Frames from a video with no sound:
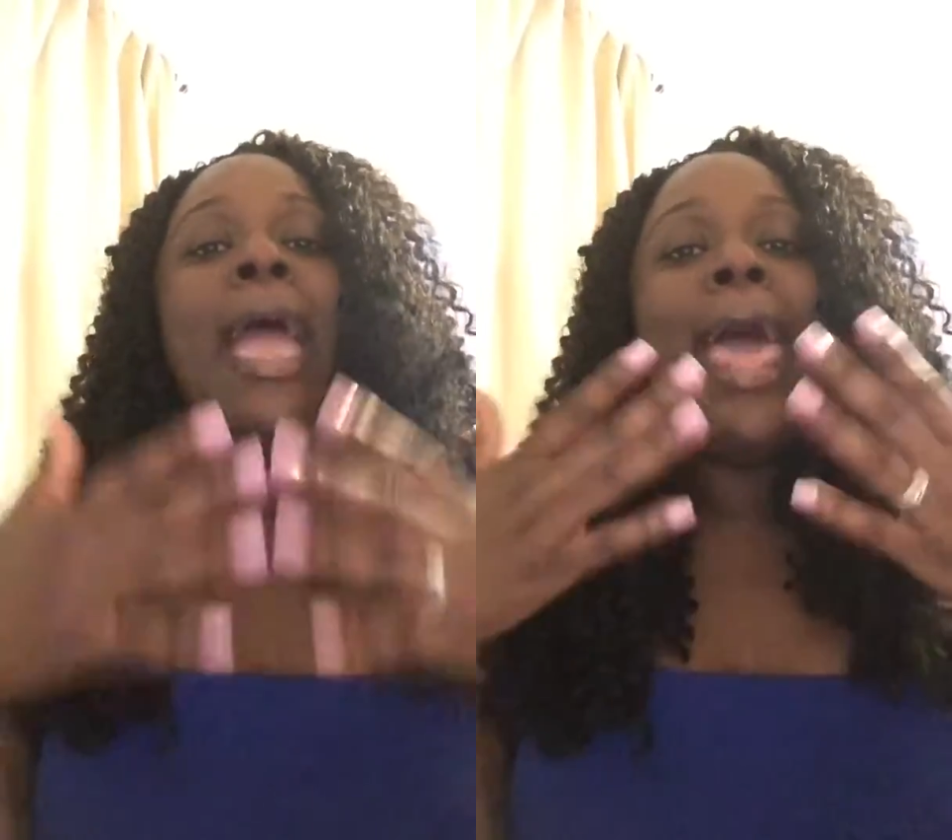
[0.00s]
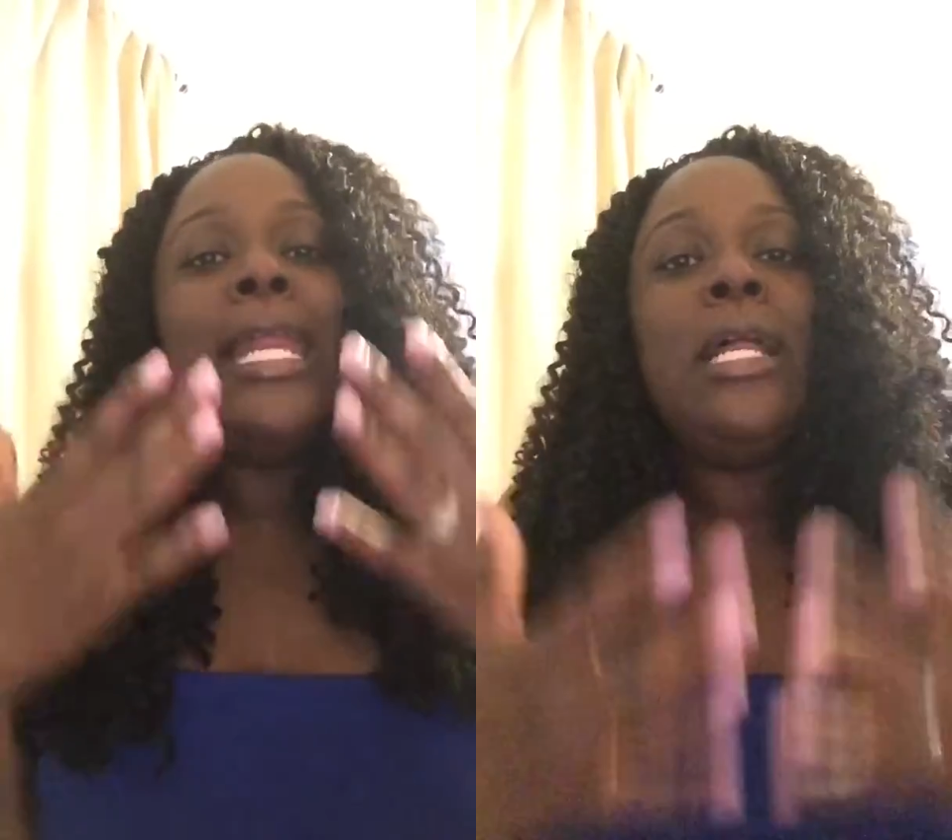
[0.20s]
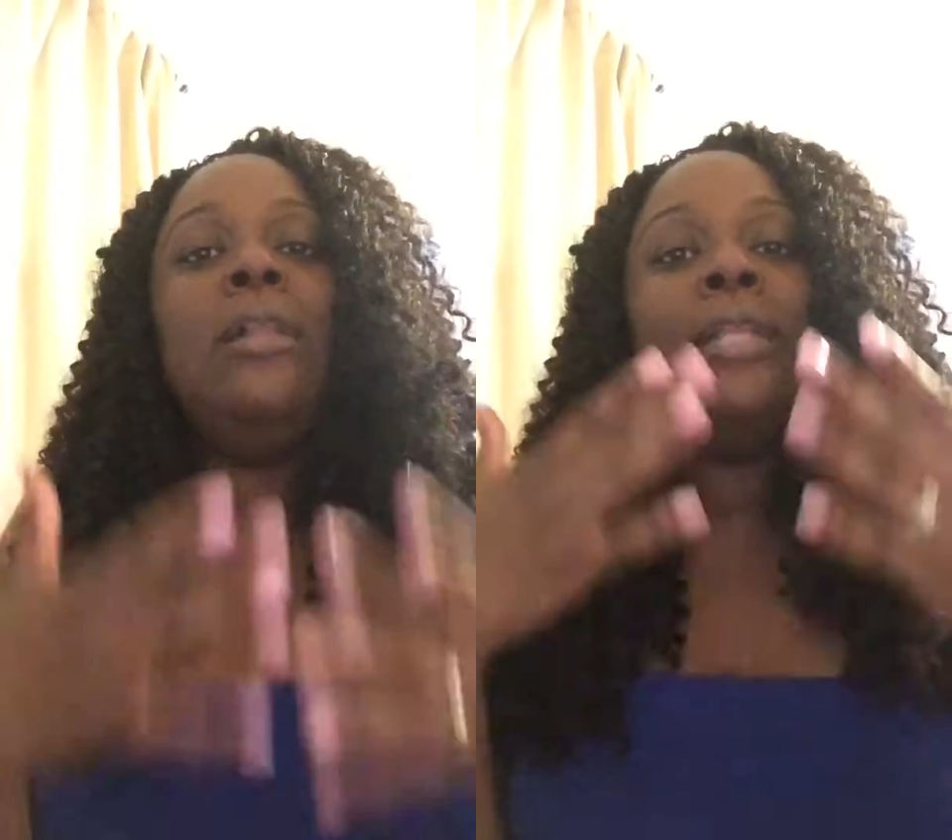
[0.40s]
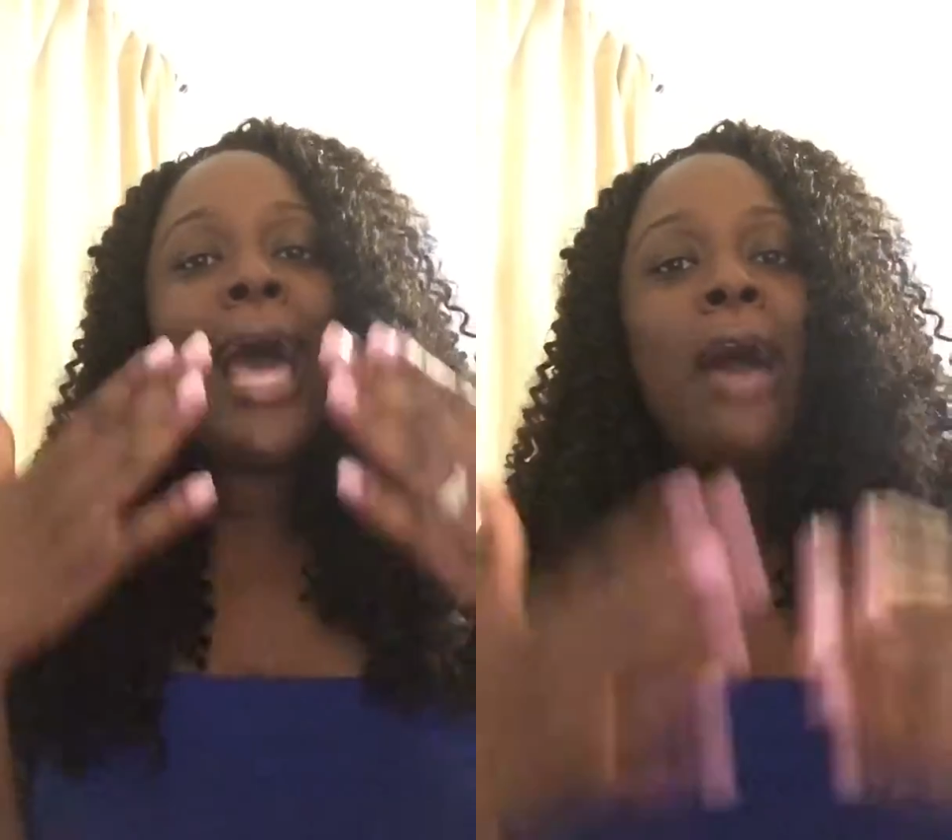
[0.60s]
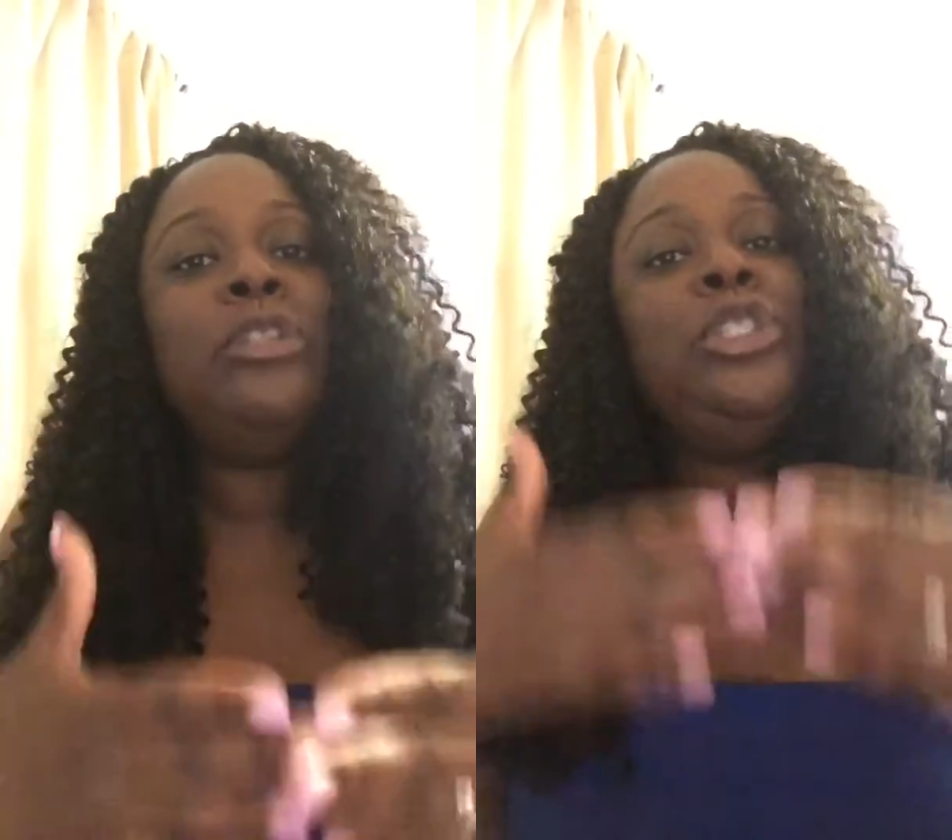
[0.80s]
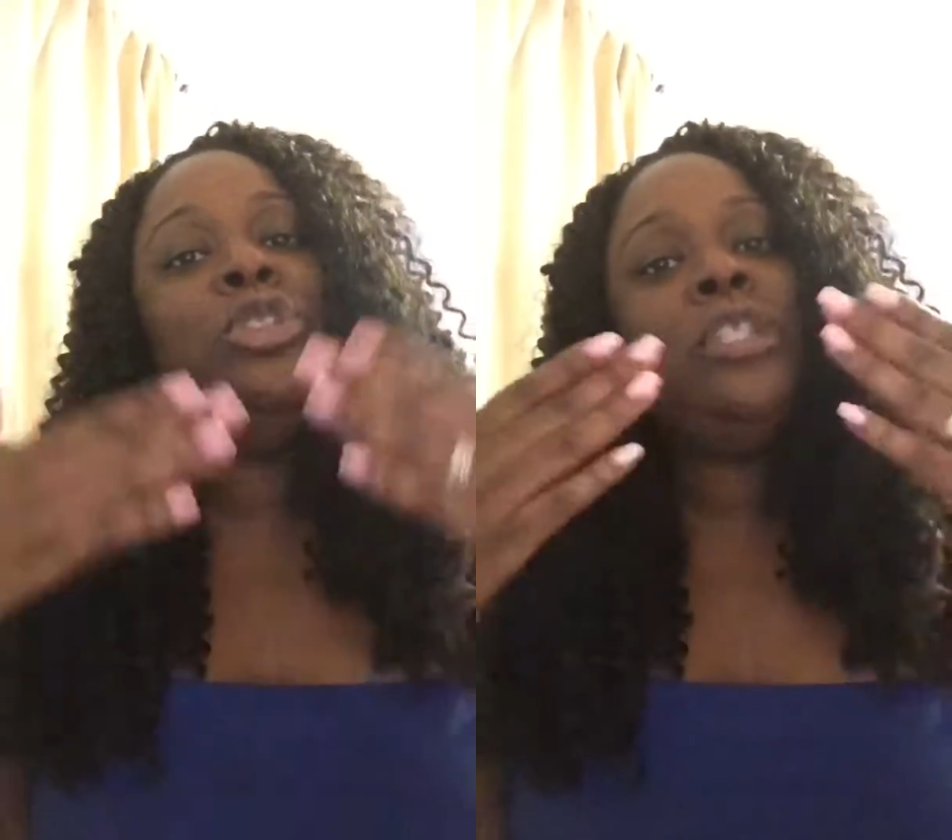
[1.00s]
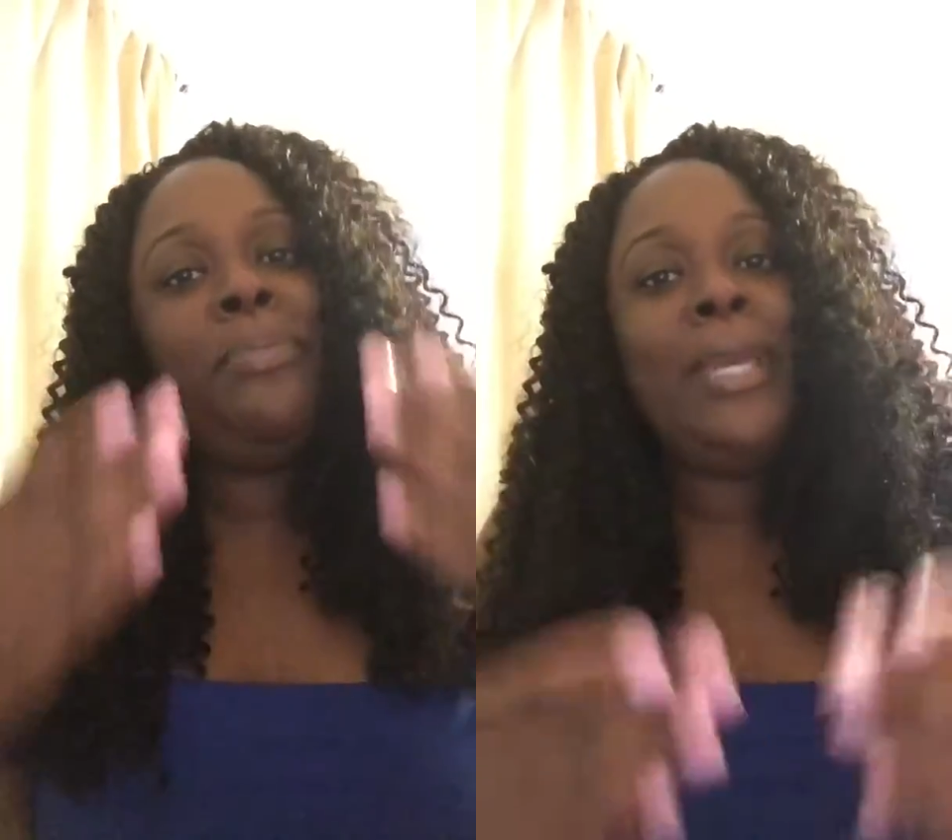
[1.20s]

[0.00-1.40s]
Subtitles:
And it allows you to